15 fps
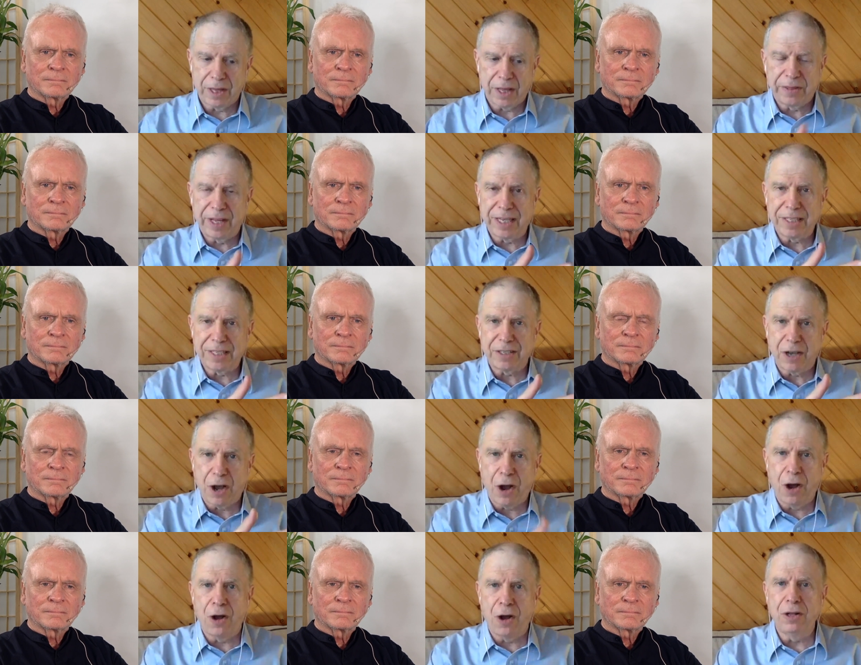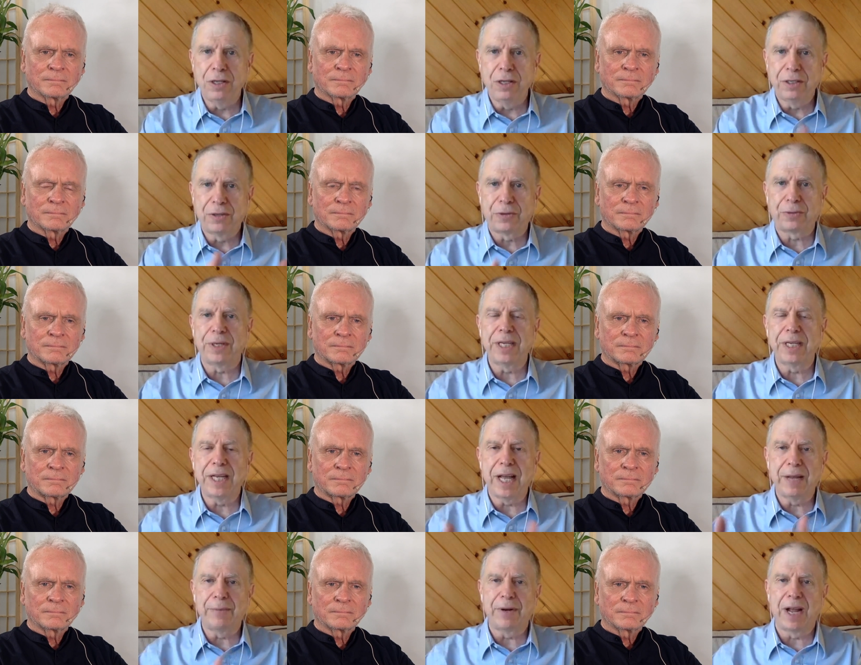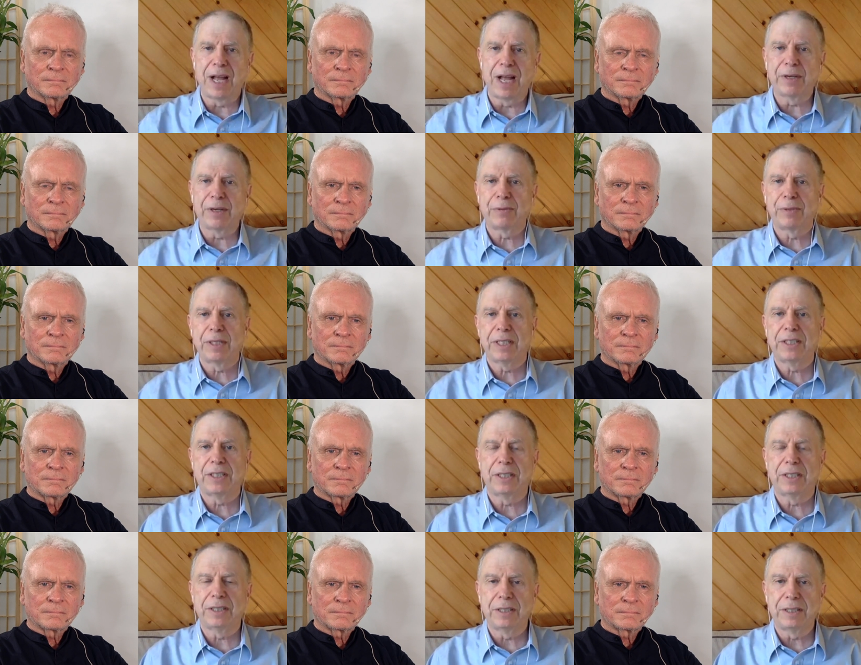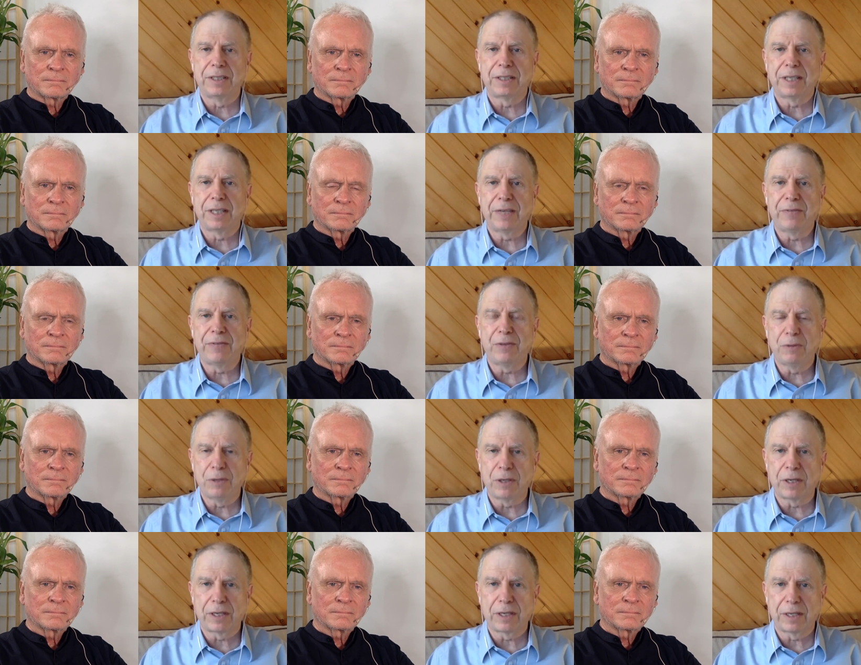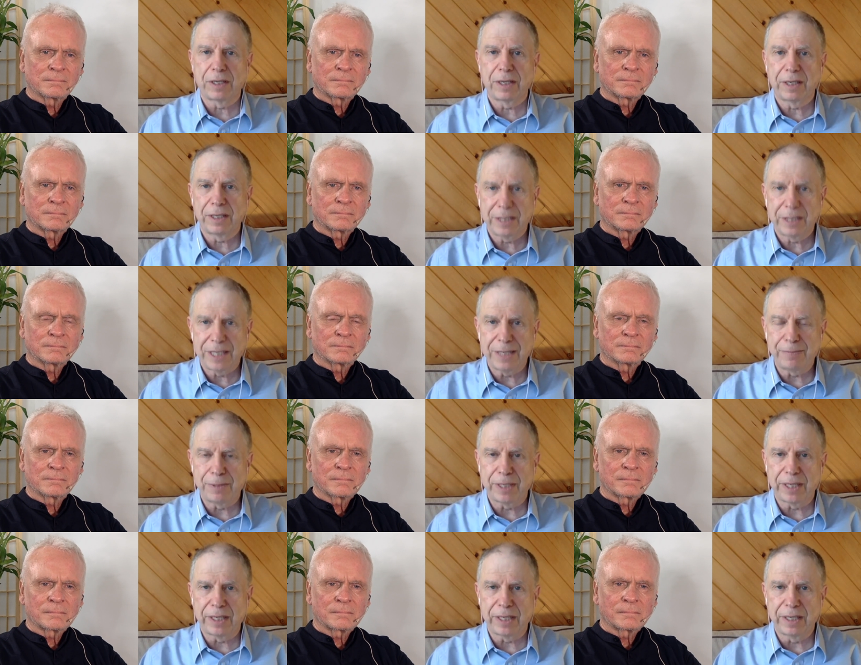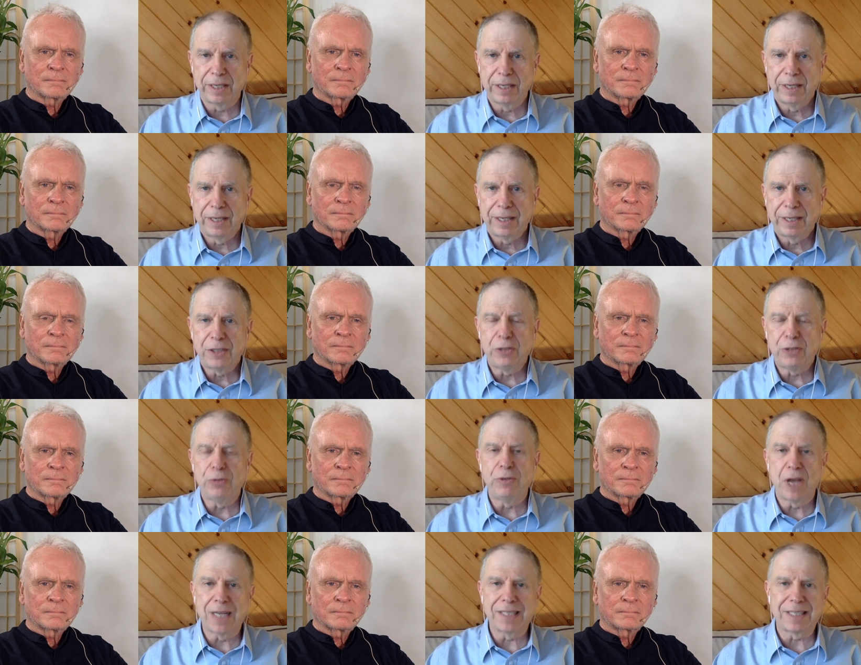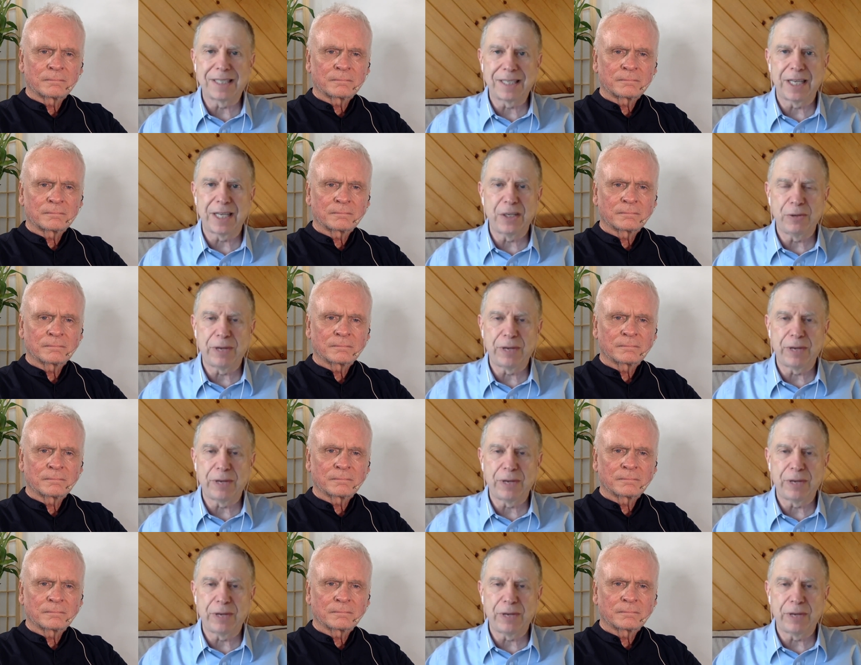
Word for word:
Speaker 1: Thus, all three Abrahamic religions, if you look deeply, do not say you